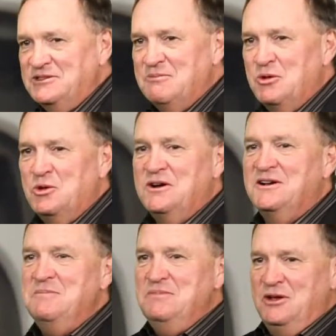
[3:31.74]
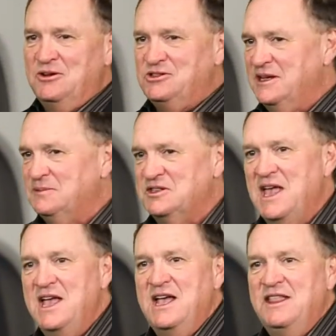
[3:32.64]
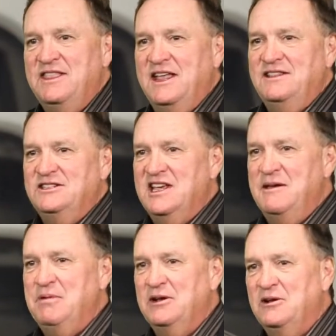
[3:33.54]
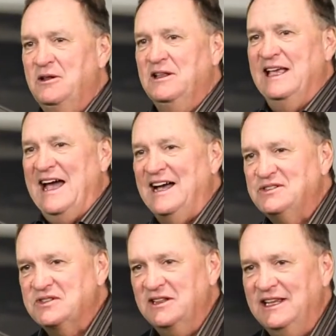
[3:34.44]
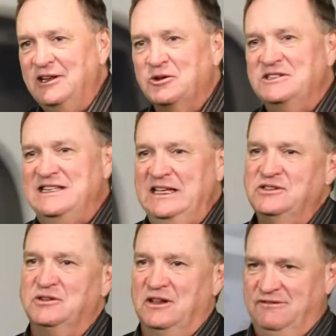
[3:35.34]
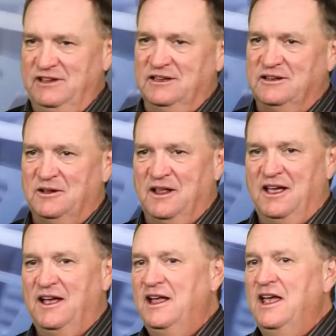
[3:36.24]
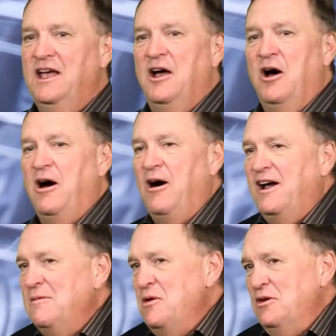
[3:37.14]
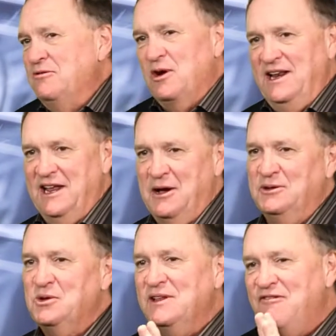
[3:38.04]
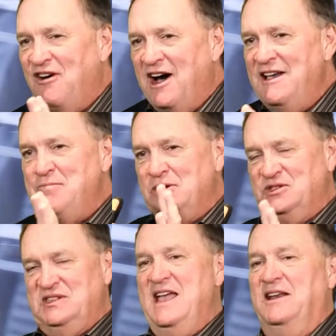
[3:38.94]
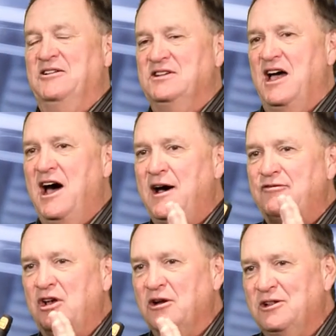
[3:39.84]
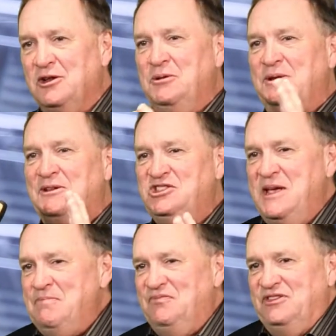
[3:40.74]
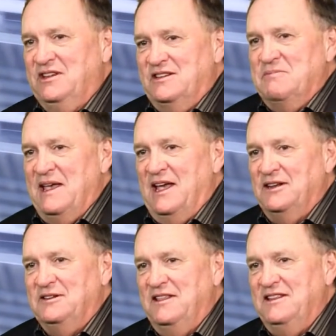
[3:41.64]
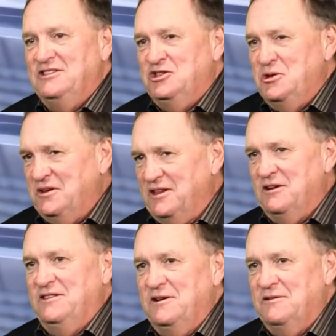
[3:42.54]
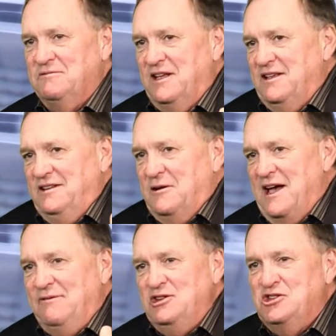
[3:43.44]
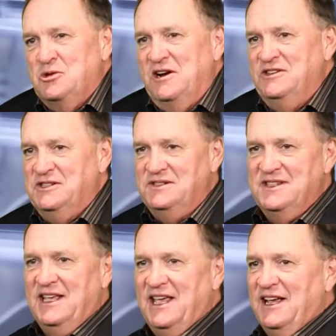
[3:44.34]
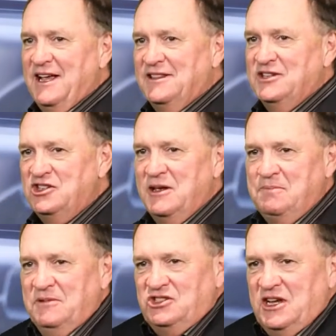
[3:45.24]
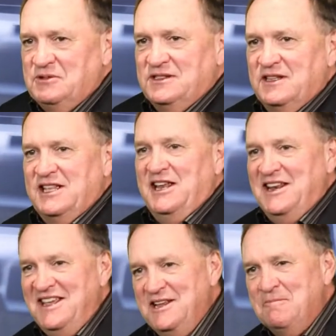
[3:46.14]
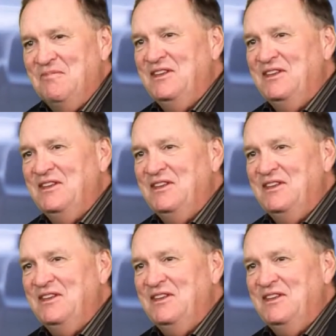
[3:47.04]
more computer chips than the typical gasoline or diesel vehicle. Automotive right now is only 5% of a global chip demand. Sure, they're having shortages. They can't get the chips that they need.